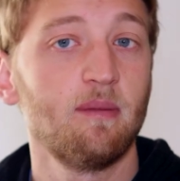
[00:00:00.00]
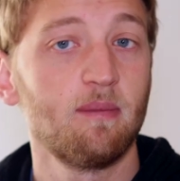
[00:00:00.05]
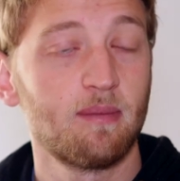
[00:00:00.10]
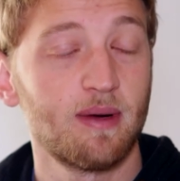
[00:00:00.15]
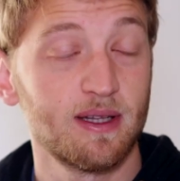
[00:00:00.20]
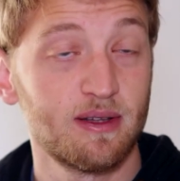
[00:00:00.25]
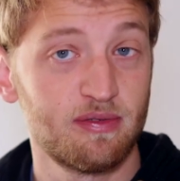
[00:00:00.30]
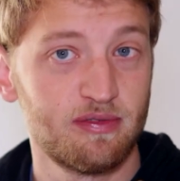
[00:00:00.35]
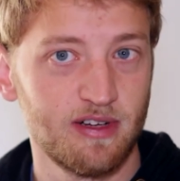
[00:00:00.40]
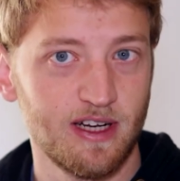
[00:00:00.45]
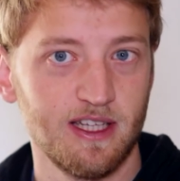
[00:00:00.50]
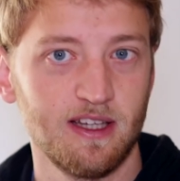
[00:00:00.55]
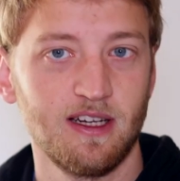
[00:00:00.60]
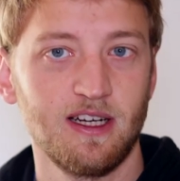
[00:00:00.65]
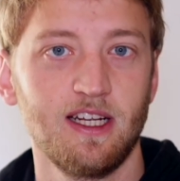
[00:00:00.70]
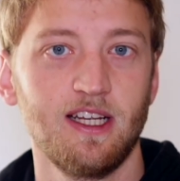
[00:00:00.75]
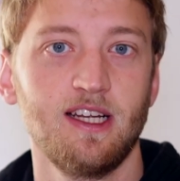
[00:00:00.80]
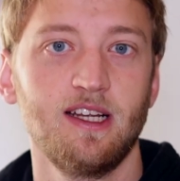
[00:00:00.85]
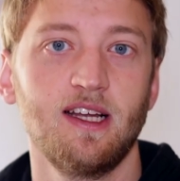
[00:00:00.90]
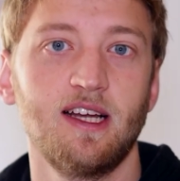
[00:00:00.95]
But
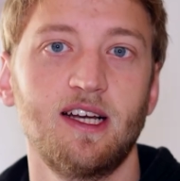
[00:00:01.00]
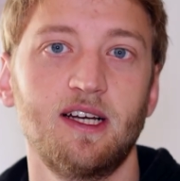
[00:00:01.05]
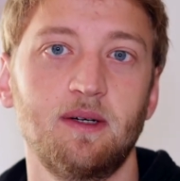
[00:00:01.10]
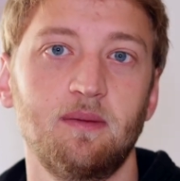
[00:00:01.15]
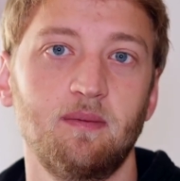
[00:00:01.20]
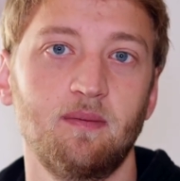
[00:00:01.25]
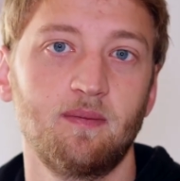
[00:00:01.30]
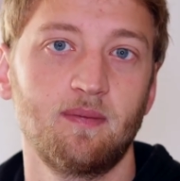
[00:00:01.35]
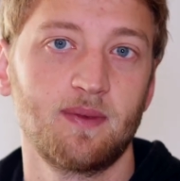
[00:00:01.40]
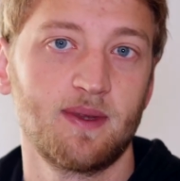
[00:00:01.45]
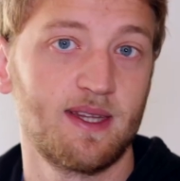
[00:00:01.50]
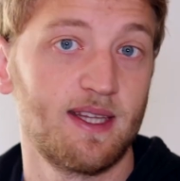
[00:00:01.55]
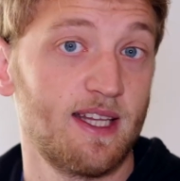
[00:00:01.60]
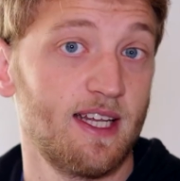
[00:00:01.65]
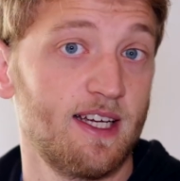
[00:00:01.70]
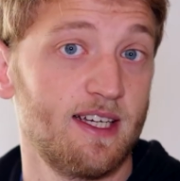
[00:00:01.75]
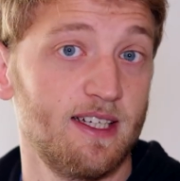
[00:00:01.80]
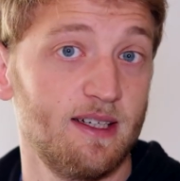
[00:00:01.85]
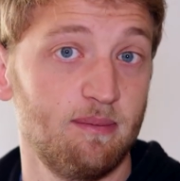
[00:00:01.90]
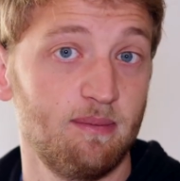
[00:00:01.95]
finally,
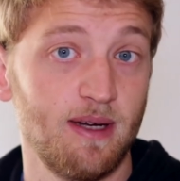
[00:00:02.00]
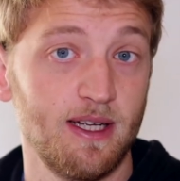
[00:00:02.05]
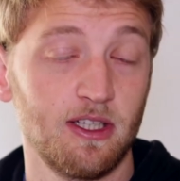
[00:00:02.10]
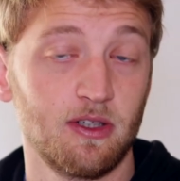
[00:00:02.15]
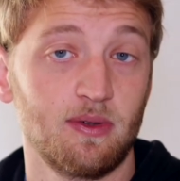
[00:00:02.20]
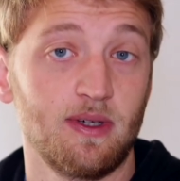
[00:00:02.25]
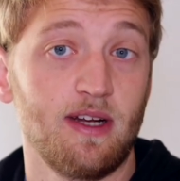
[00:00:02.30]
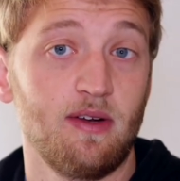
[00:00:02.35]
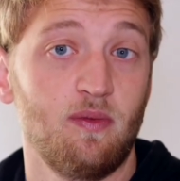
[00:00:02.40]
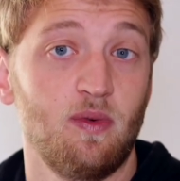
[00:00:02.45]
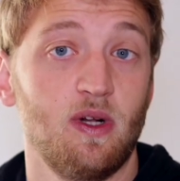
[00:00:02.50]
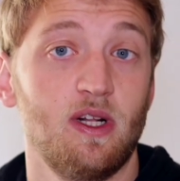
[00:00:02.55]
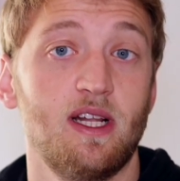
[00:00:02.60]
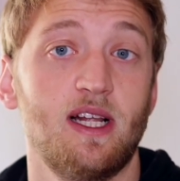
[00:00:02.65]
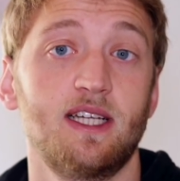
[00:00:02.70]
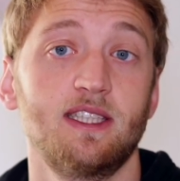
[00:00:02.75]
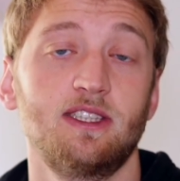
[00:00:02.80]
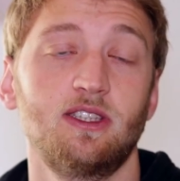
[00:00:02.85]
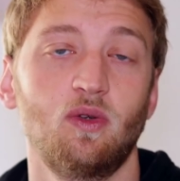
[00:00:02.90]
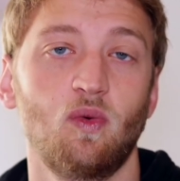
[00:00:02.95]
the battery will
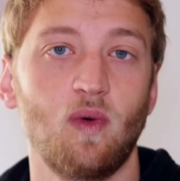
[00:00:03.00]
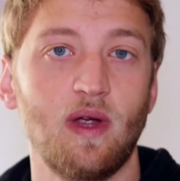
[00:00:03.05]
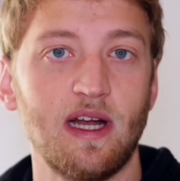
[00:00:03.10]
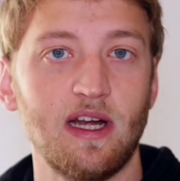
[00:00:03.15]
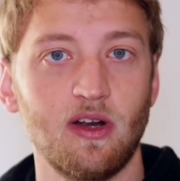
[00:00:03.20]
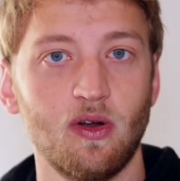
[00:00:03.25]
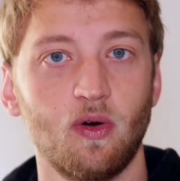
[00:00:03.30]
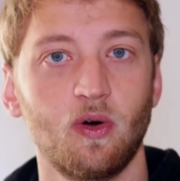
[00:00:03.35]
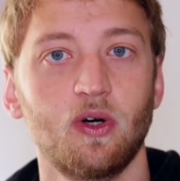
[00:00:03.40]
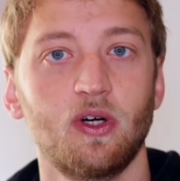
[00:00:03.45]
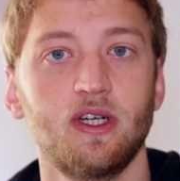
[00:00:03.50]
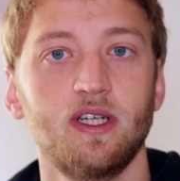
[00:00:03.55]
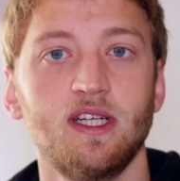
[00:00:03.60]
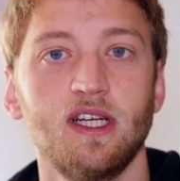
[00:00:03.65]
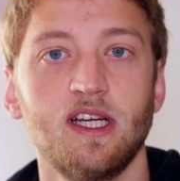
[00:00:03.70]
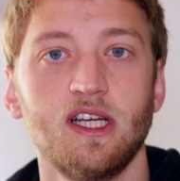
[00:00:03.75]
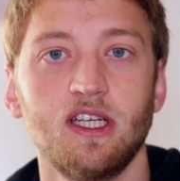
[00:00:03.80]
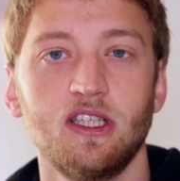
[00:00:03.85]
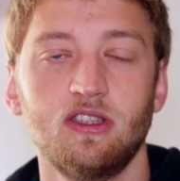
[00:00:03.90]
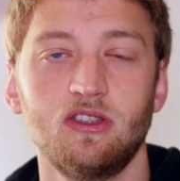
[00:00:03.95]
last way longer.
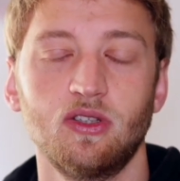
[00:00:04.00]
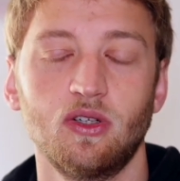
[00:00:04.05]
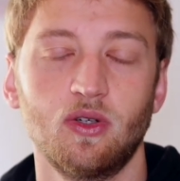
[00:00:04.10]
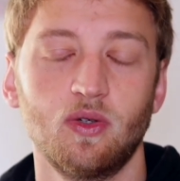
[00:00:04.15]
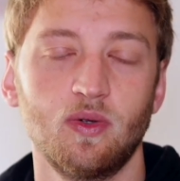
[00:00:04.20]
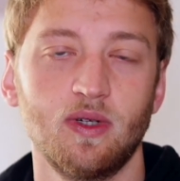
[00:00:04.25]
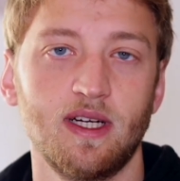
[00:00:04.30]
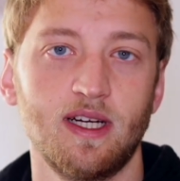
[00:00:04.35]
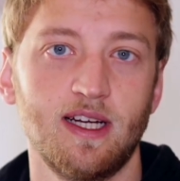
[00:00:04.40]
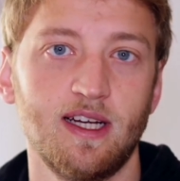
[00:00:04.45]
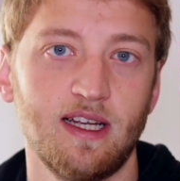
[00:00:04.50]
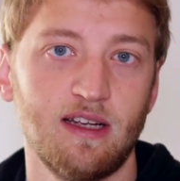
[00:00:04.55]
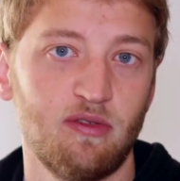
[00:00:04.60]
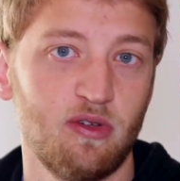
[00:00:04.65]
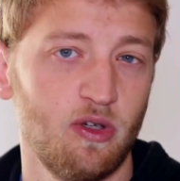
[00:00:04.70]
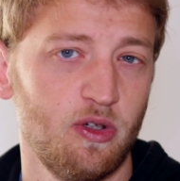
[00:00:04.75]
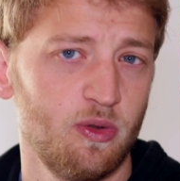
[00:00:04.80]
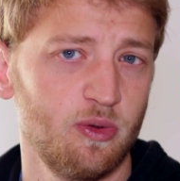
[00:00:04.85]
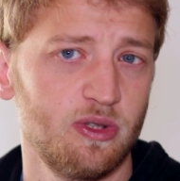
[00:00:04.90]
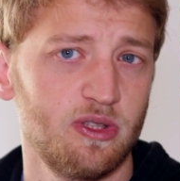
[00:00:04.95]
So
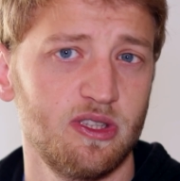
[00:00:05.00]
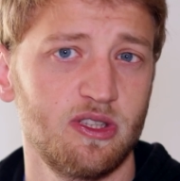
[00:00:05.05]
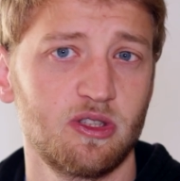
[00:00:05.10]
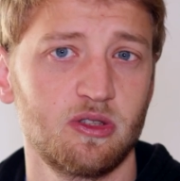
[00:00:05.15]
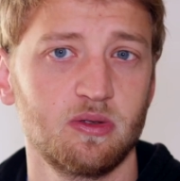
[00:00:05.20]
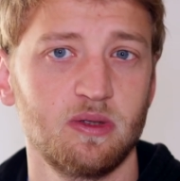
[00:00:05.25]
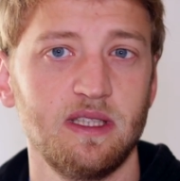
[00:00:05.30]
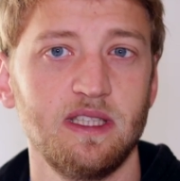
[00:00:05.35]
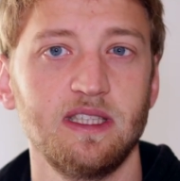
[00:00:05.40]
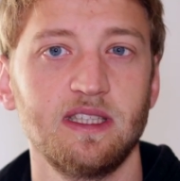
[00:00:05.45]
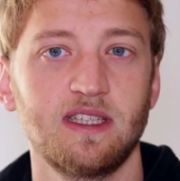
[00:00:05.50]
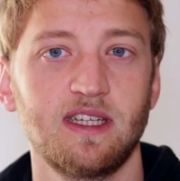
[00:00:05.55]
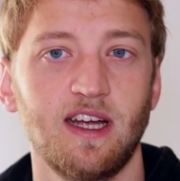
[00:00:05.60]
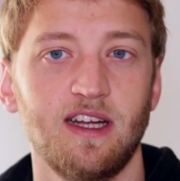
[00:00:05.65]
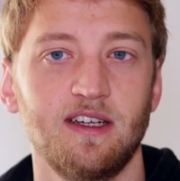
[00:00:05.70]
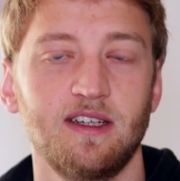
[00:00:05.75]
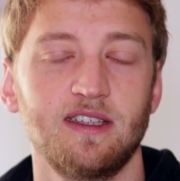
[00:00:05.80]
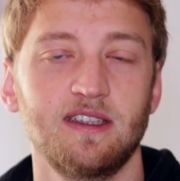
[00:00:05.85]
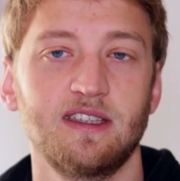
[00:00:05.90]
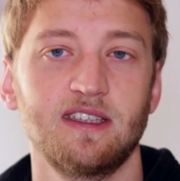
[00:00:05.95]
if you use the screen,
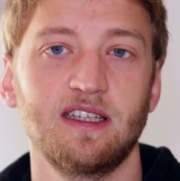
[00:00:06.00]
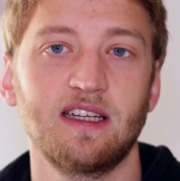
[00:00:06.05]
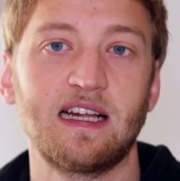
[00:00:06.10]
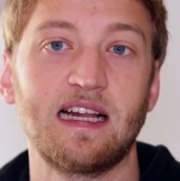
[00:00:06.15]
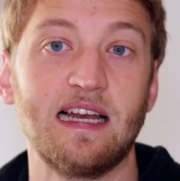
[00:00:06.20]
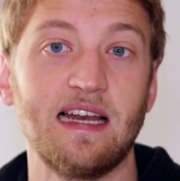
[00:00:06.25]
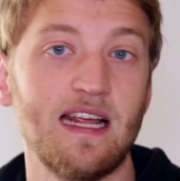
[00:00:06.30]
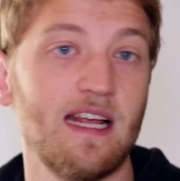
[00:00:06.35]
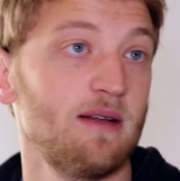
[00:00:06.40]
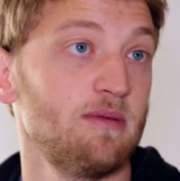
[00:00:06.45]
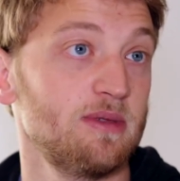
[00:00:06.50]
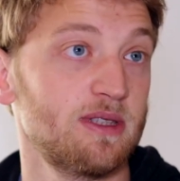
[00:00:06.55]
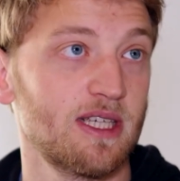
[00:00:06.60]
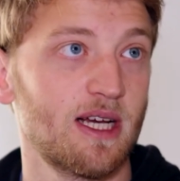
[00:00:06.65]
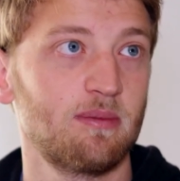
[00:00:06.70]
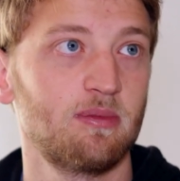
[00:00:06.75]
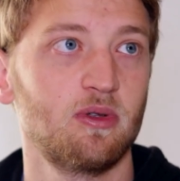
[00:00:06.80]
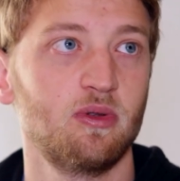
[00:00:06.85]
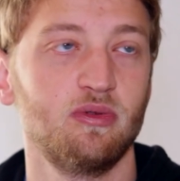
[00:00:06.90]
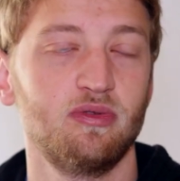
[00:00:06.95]
Canon claims
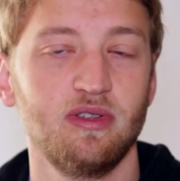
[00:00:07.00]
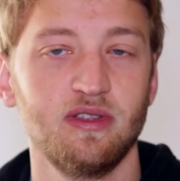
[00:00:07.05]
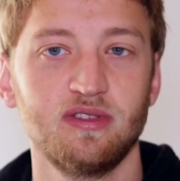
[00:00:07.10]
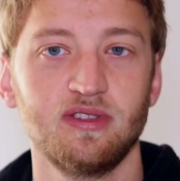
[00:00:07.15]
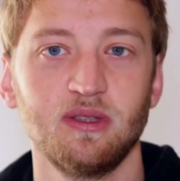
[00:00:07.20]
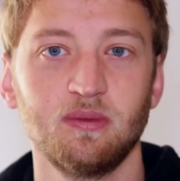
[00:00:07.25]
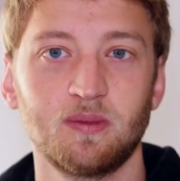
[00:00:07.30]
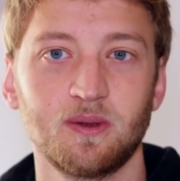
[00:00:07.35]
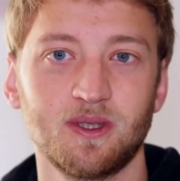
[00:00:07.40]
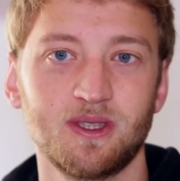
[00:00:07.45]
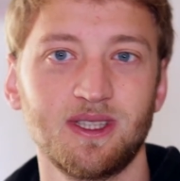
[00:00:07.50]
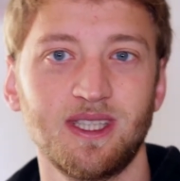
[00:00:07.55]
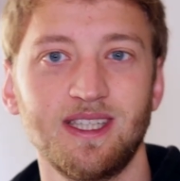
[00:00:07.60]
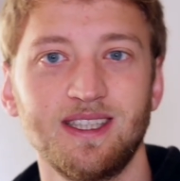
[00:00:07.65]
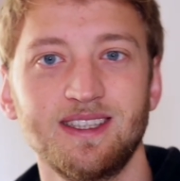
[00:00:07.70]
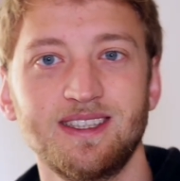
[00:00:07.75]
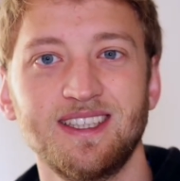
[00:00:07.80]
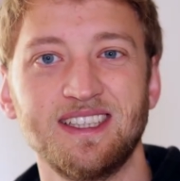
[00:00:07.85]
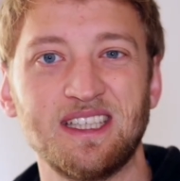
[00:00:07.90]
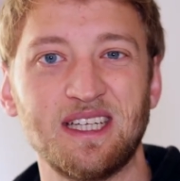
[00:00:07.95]
up to
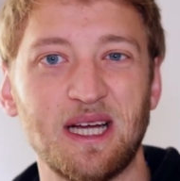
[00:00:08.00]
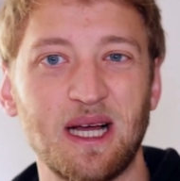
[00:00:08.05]
50%.